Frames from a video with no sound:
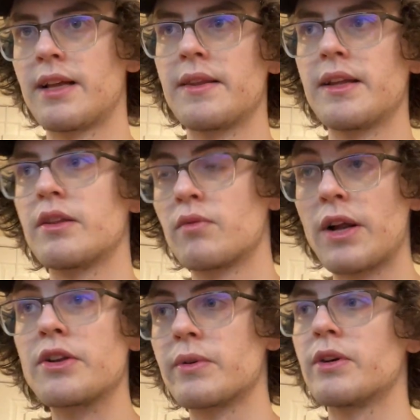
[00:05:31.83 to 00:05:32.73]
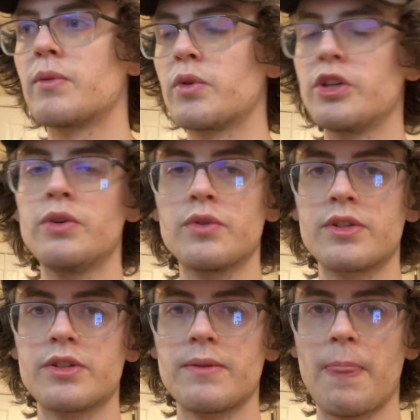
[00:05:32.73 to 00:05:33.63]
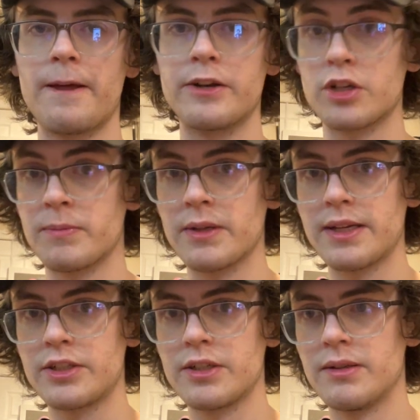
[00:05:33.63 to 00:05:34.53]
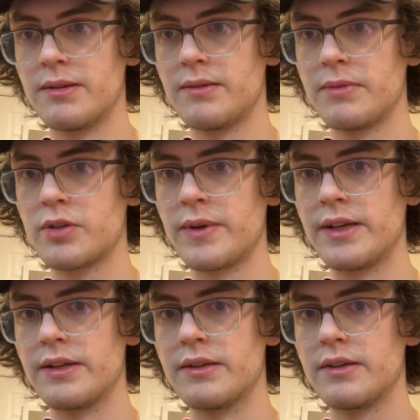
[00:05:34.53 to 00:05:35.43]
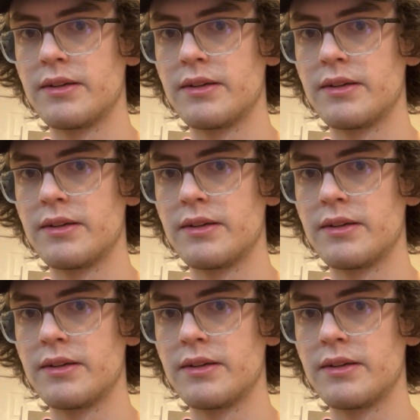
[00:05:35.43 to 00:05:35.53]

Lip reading: and then the renderer will use an interpolation between